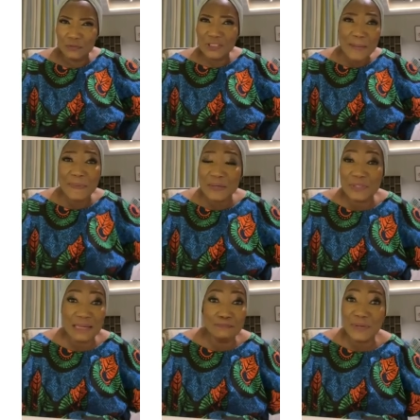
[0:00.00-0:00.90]
Step
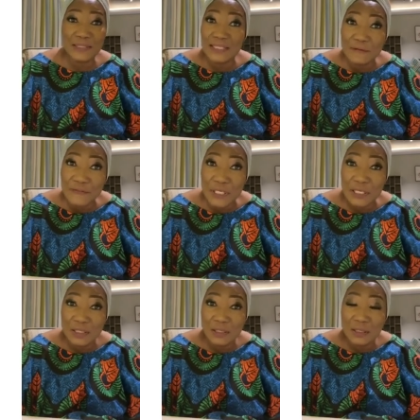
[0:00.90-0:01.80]
out and be in
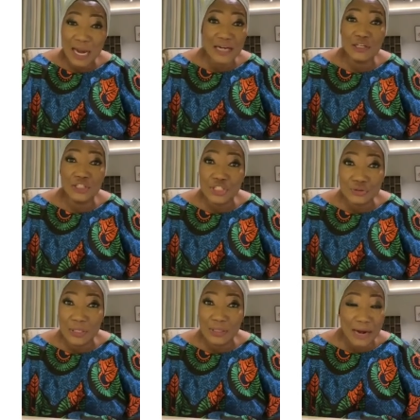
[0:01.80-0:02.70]
safety. Carry your
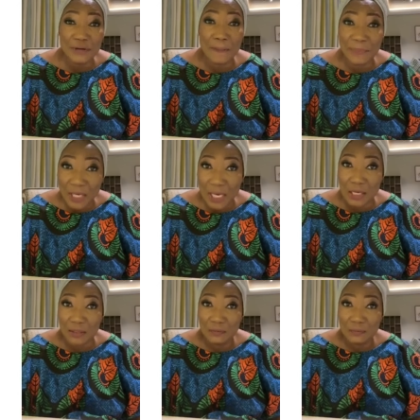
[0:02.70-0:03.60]
children, carry your
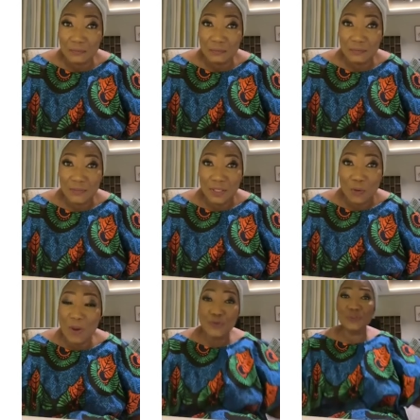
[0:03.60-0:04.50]
pikin.
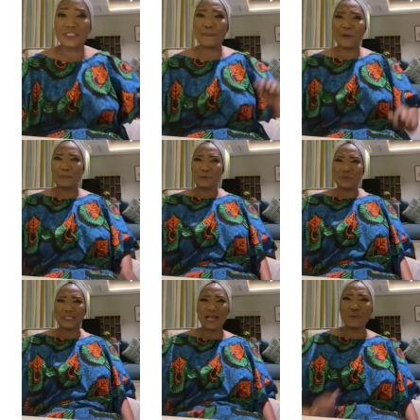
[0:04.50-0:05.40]
When you step out, people
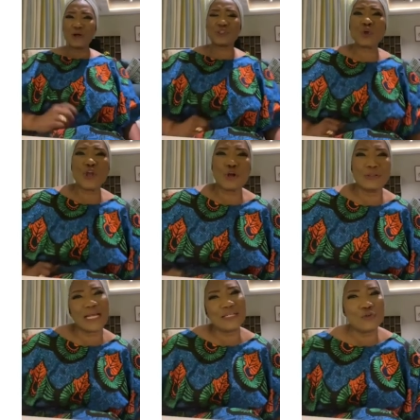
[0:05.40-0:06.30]
will say, what's going
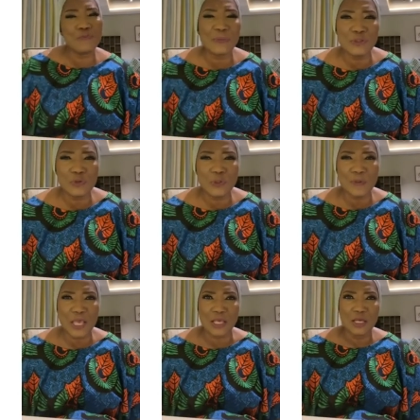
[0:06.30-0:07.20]
on? Then you'll be able to
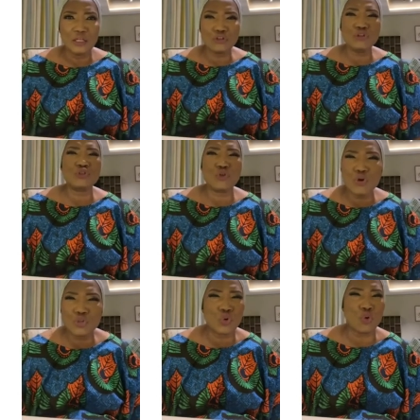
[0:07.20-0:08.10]
speak. Don't
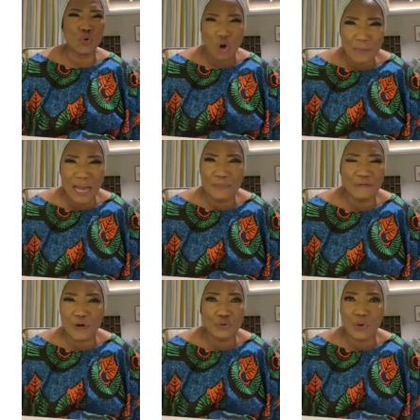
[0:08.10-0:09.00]
go into coma
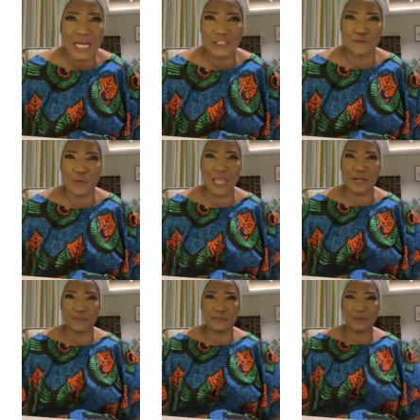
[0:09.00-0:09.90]
before you ask for
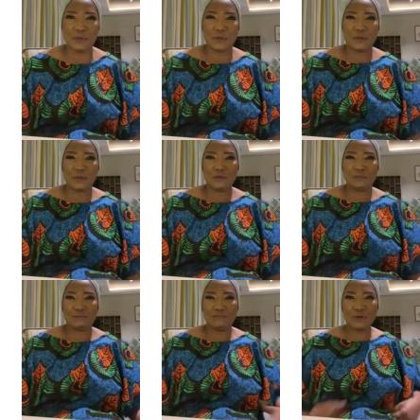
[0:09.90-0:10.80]
help.
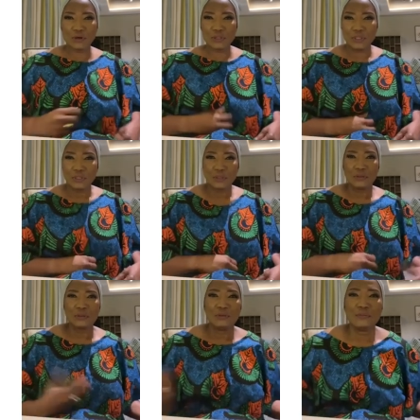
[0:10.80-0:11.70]
Because
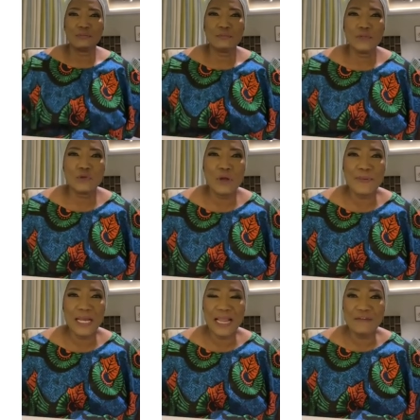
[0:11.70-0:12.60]
you will not
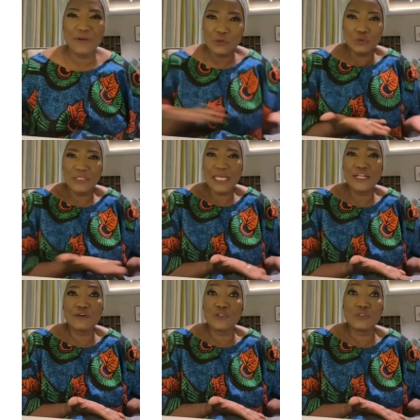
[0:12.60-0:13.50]
be alive now to be
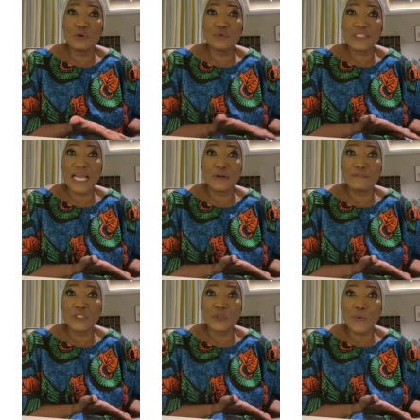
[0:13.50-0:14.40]
telling us your own side of
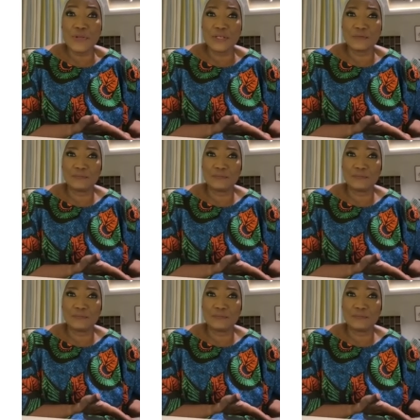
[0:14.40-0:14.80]
the story.